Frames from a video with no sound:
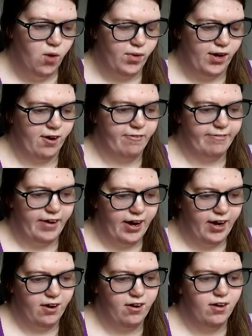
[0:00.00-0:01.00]
we got
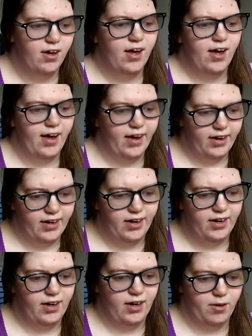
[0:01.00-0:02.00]
file,
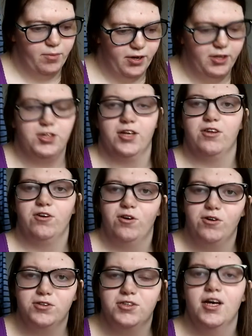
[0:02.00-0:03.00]
edit, image, like
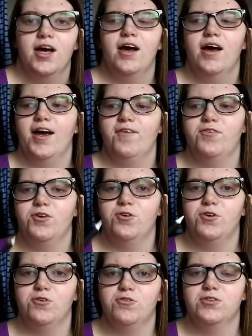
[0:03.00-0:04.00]
those. If you
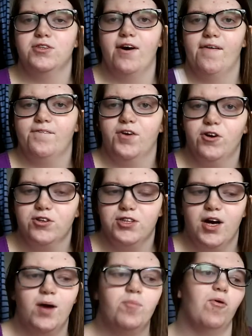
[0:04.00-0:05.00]
use
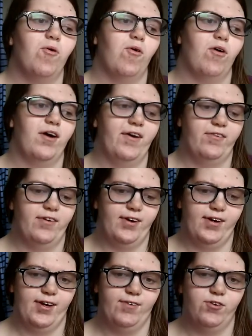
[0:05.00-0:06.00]
Photoshop, or
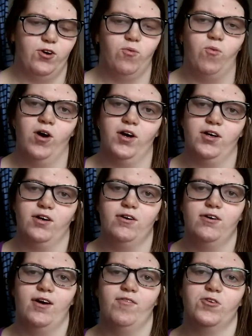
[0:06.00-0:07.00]
if you're one
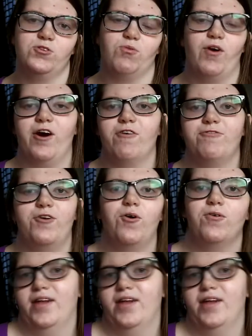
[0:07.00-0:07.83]
of those rare folk